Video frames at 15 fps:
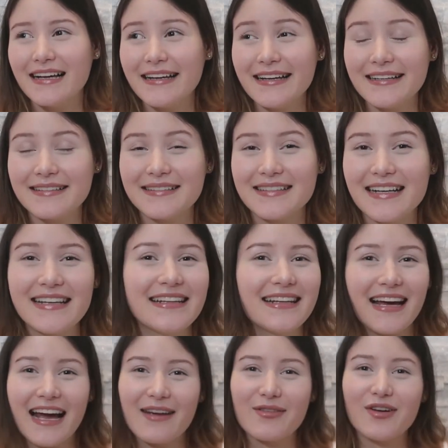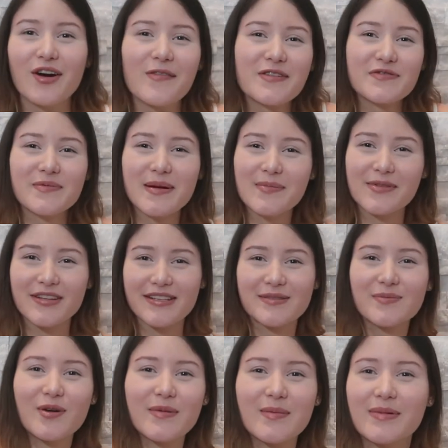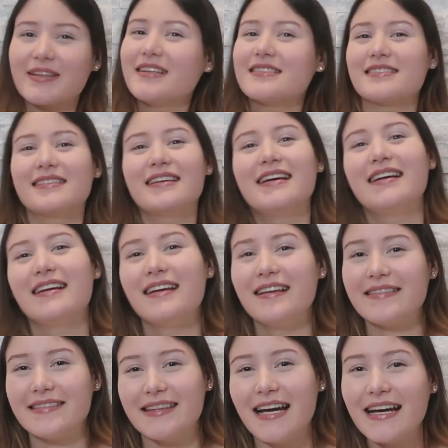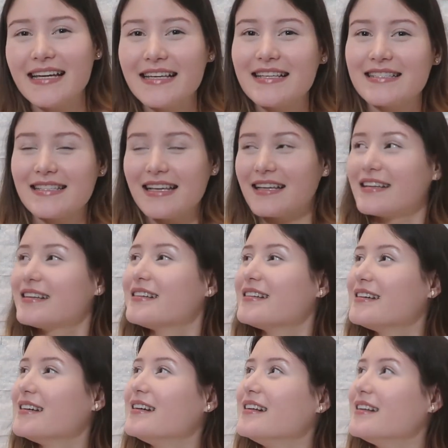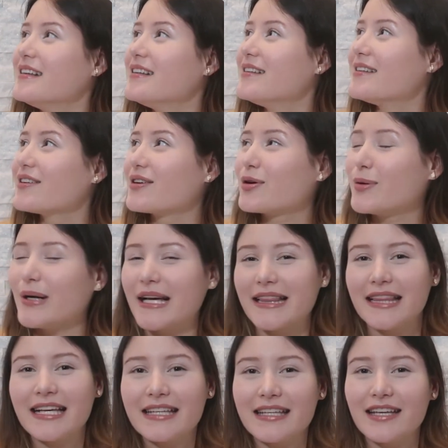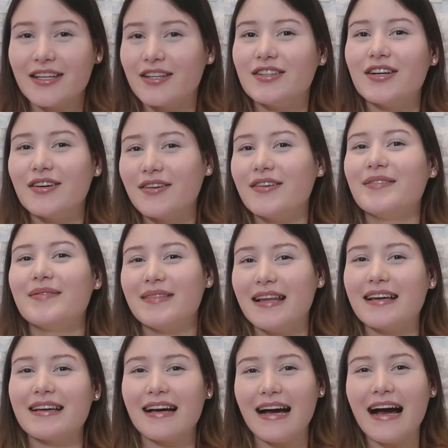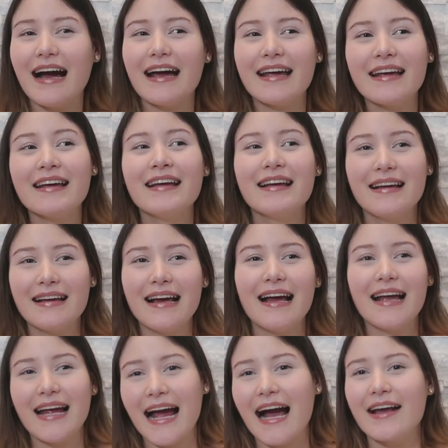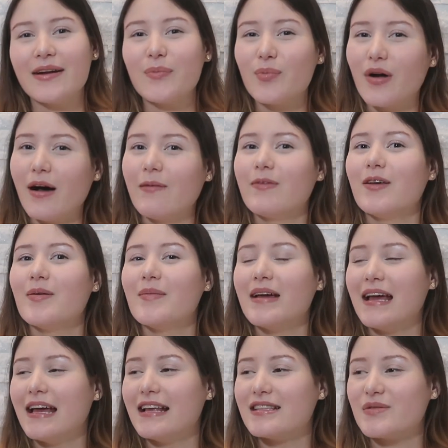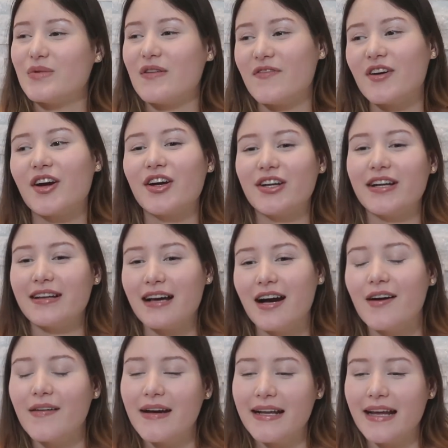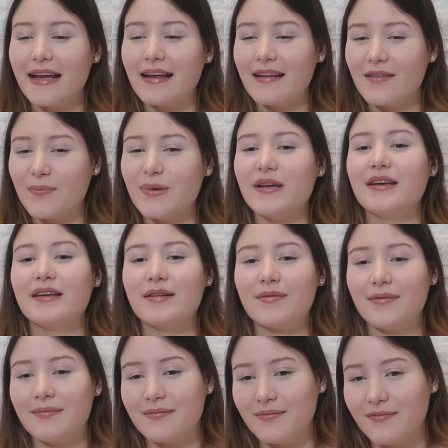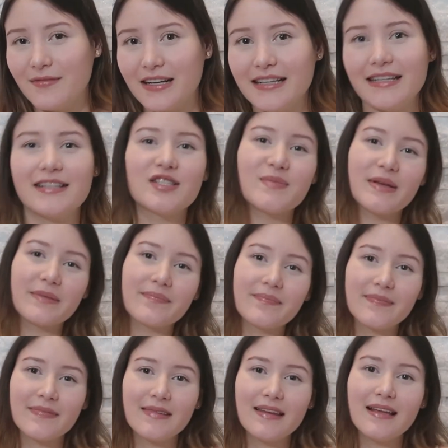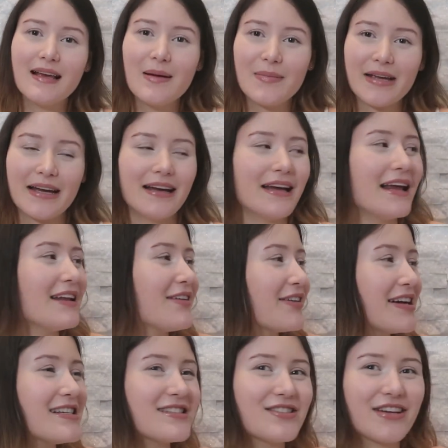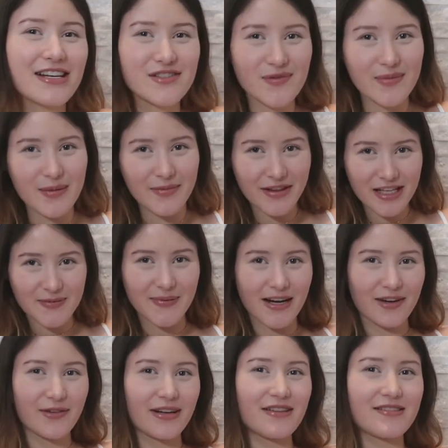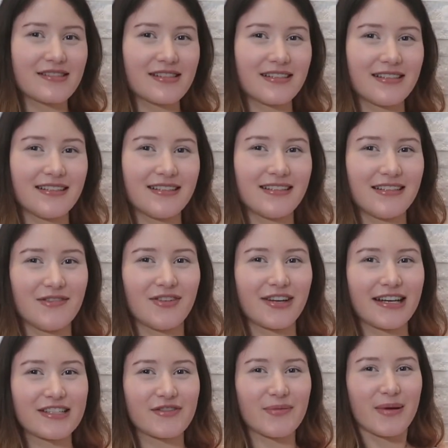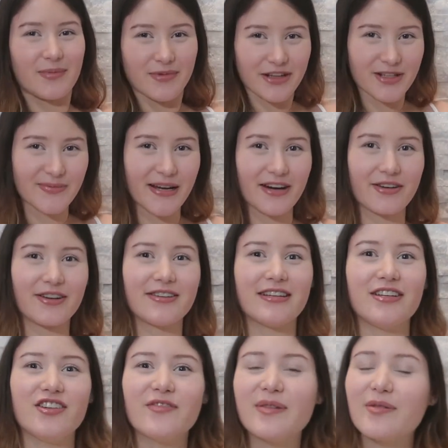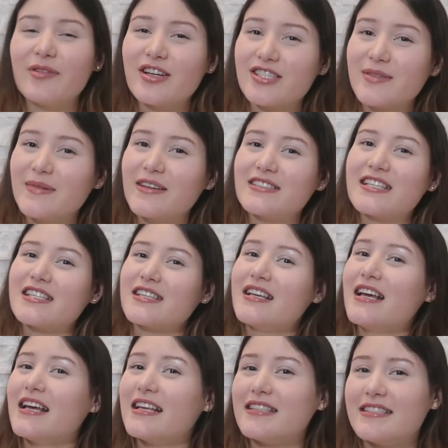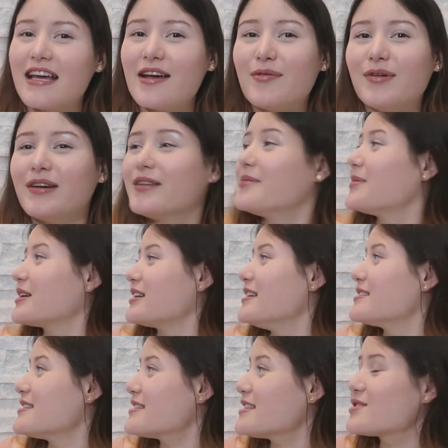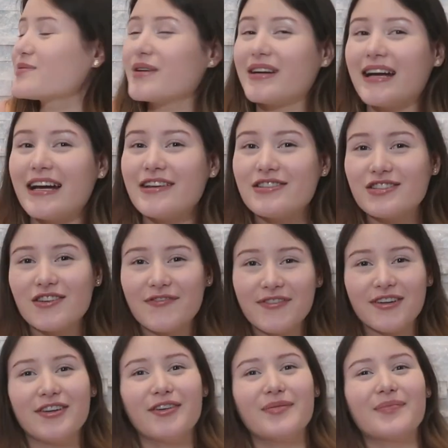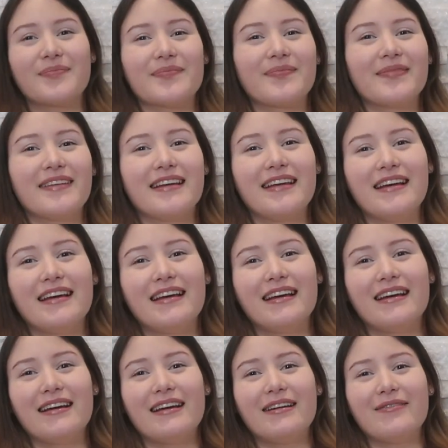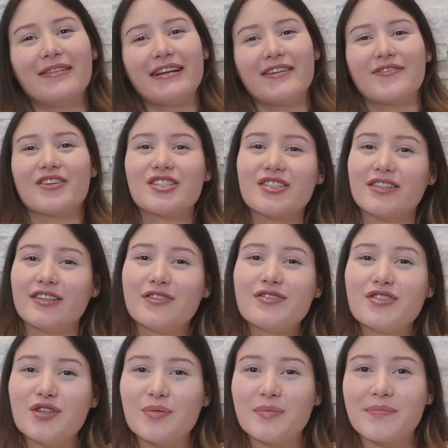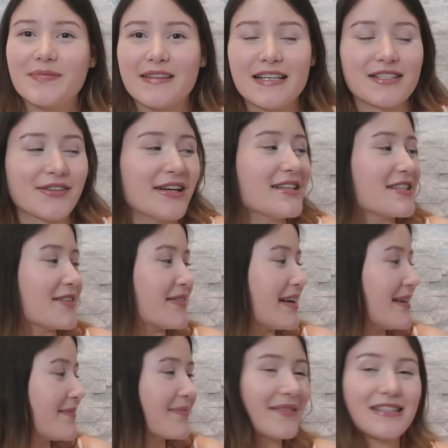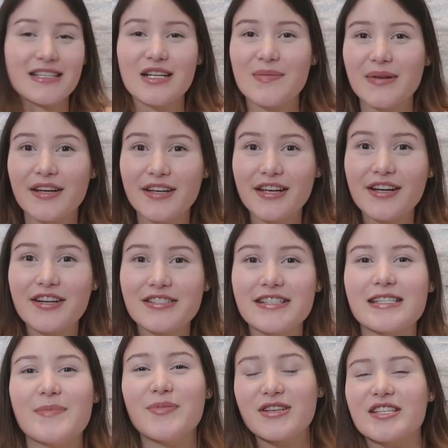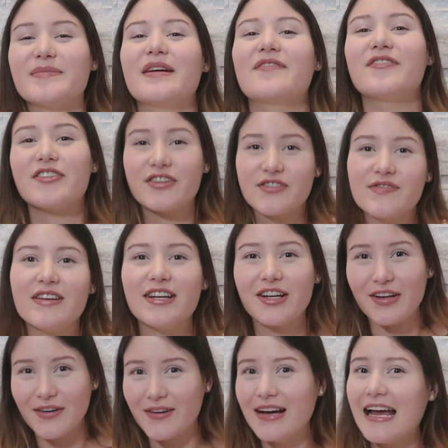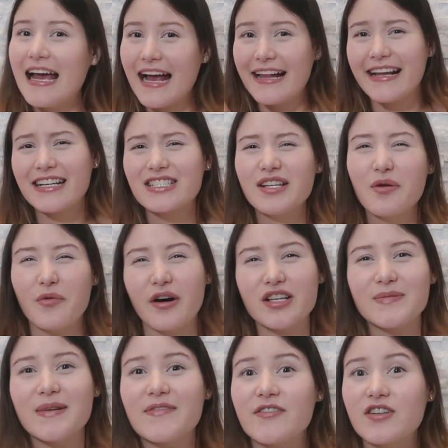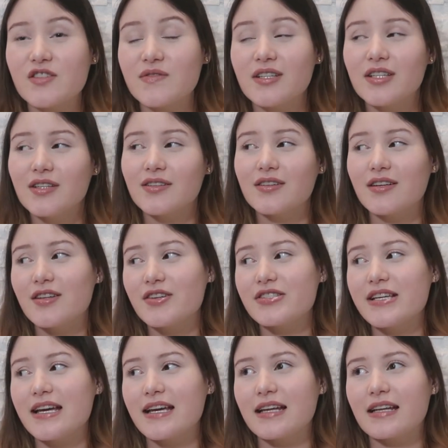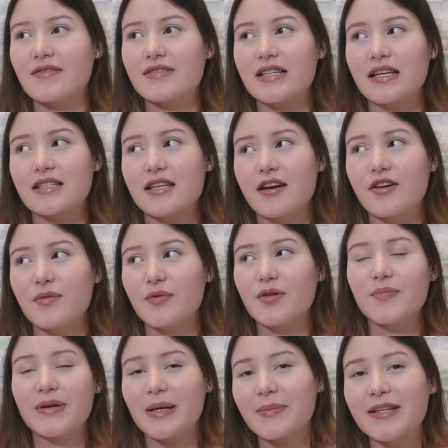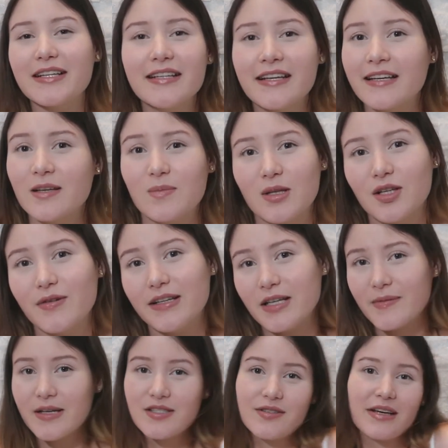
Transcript: Yeah, and I will always remember this moment because that is like quick thinking, you know, like I had a problem and we figured it out, and I peed when I needed to pee. But yeah, and you guys remember this background? If you guys remember this background, then you've been watching me since day one, because this is where I used to film when I first started YouTube. That's crazy, right? It's gonna be a year since I posted my first video, and I actually watched my first video the other day and it was like terrible, but I'm gonna link it below anyway.